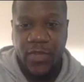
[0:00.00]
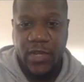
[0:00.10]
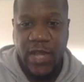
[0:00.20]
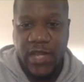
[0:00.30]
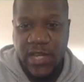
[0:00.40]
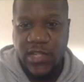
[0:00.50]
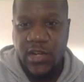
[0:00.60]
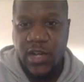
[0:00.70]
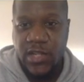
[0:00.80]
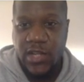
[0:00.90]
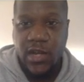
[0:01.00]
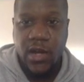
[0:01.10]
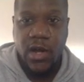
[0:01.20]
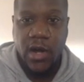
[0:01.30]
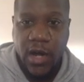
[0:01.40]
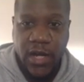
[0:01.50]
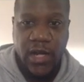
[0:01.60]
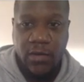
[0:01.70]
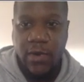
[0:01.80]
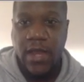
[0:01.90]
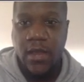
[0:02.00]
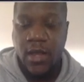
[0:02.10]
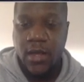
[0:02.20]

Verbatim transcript: Okay, these guys are not hiding away,